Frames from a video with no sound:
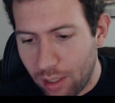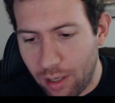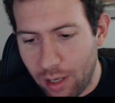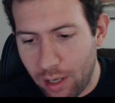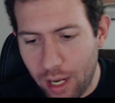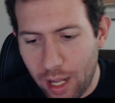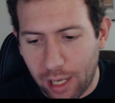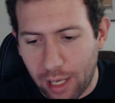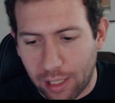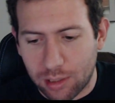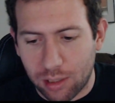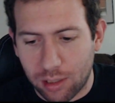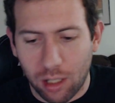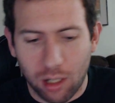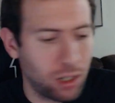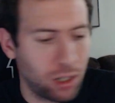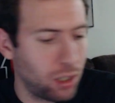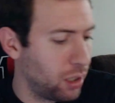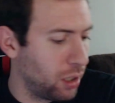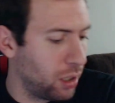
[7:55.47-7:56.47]
next
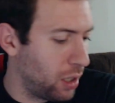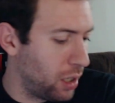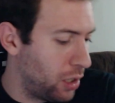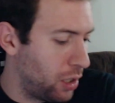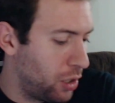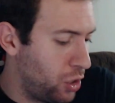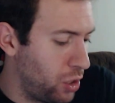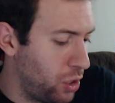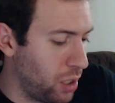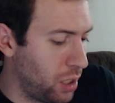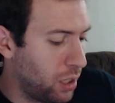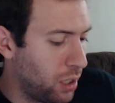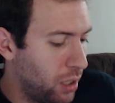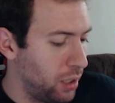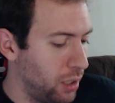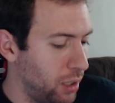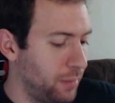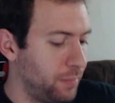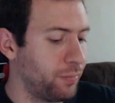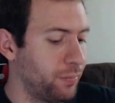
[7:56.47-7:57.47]
on our
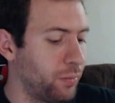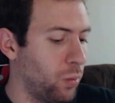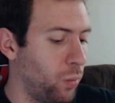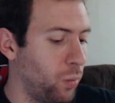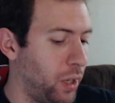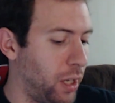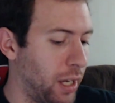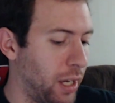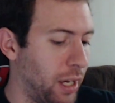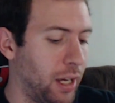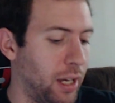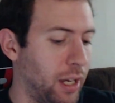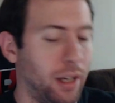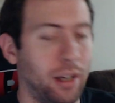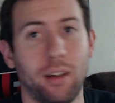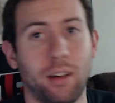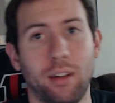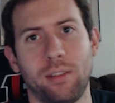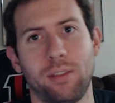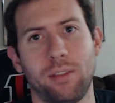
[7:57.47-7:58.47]
agenda we
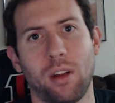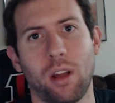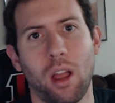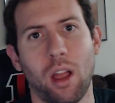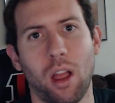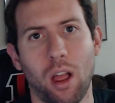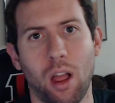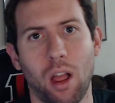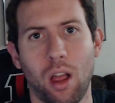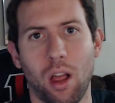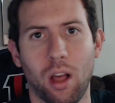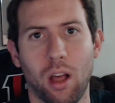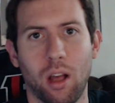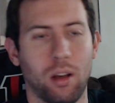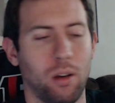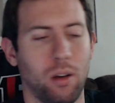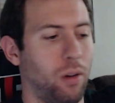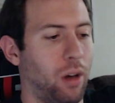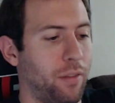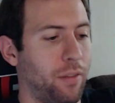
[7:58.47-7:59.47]
have.
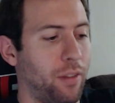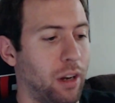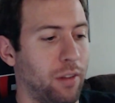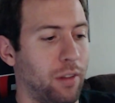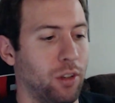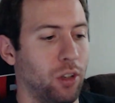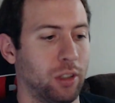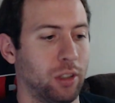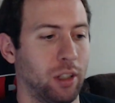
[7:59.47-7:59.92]
I've not even